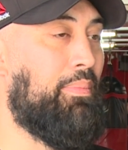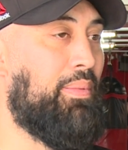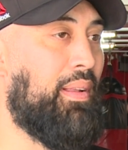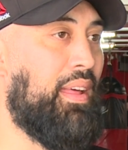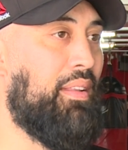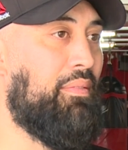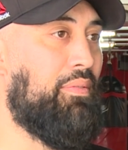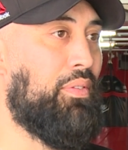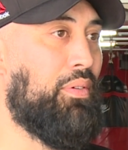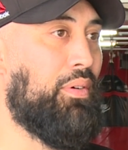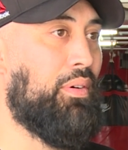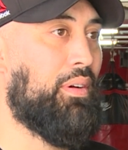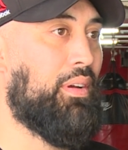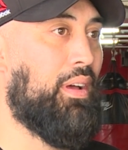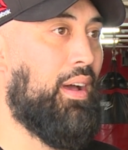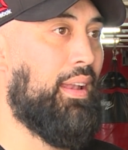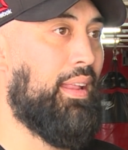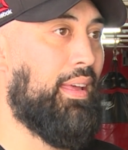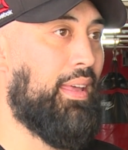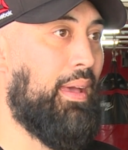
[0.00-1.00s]
we planned for
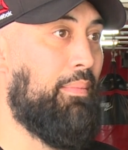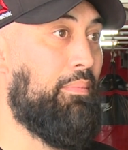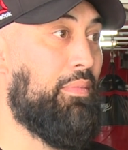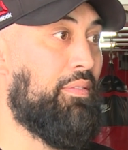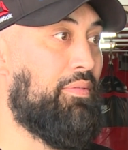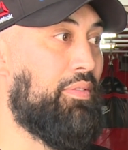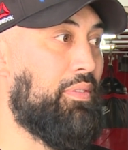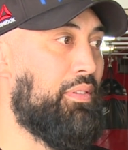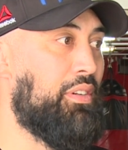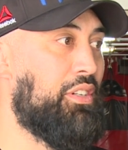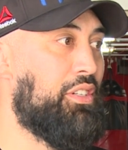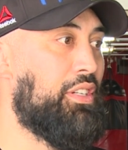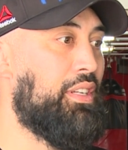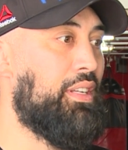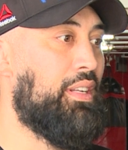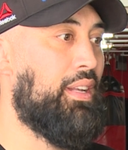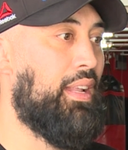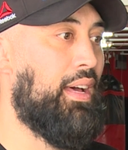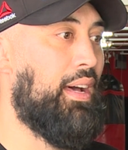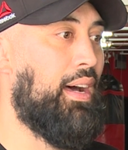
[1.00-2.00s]
kind of came to
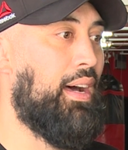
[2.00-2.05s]
fruition.